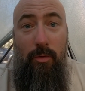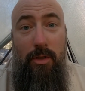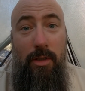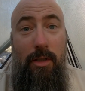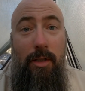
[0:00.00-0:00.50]
where
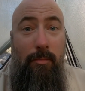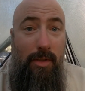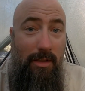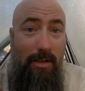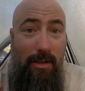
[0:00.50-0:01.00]
the
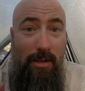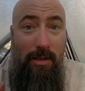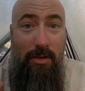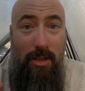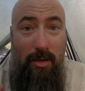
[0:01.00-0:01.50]
PCT,
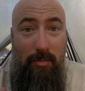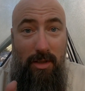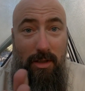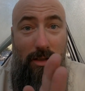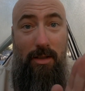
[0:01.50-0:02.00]

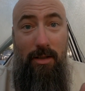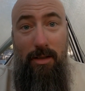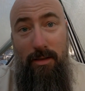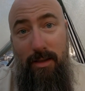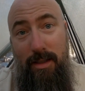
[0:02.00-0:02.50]
JMT,
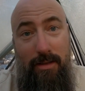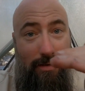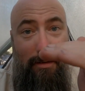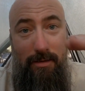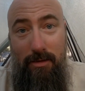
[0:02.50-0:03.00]
and the
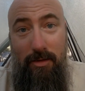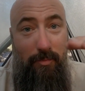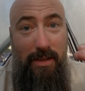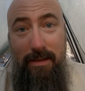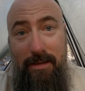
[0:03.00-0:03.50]
HST all
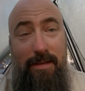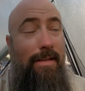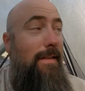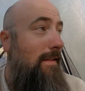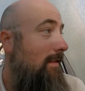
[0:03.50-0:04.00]
meet.
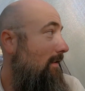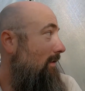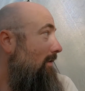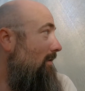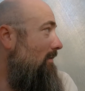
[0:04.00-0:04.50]

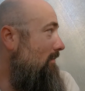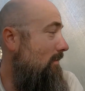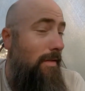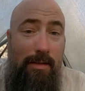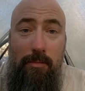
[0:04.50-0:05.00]
And
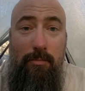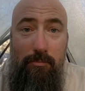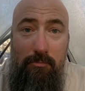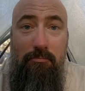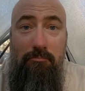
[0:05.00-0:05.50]
I've got some
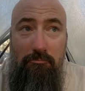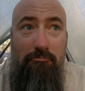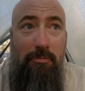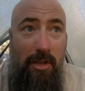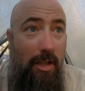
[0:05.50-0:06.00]

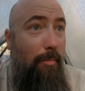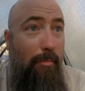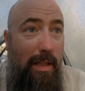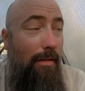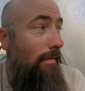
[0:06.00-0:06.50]
camp
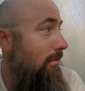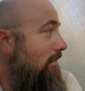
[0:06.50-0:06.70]
mates.